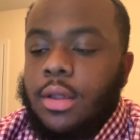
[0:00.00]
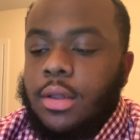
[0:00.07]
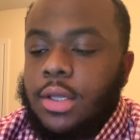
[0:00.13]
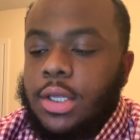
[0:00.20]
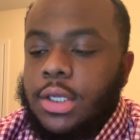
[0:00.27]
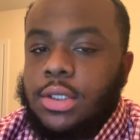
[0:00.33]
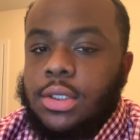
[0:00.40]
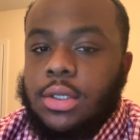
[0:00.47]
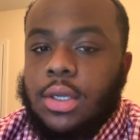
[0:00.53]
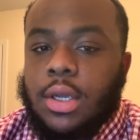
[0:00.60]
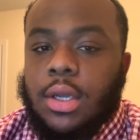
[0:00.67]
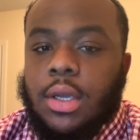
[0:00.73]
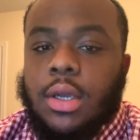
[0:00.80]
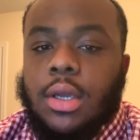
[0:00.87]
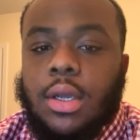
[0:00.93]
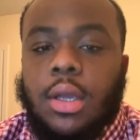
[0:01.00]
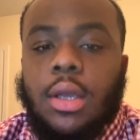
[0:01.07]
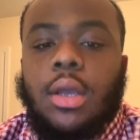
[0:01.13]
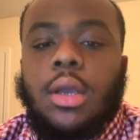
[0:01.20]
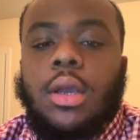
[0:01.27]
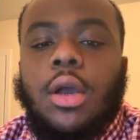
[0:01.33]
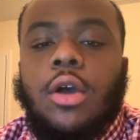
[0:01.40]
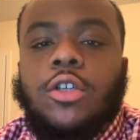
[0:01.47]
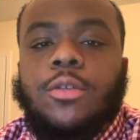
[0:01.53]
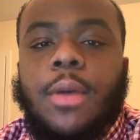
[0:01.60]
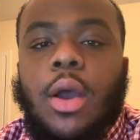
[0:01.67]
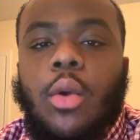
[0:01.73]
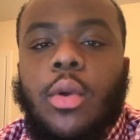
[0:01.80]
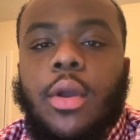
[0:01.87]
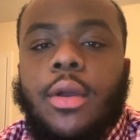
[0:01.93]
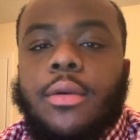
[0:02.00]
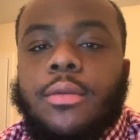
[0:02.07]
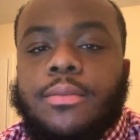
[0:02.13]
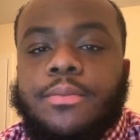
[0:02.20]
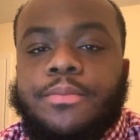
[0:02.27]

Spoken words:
this goes by well.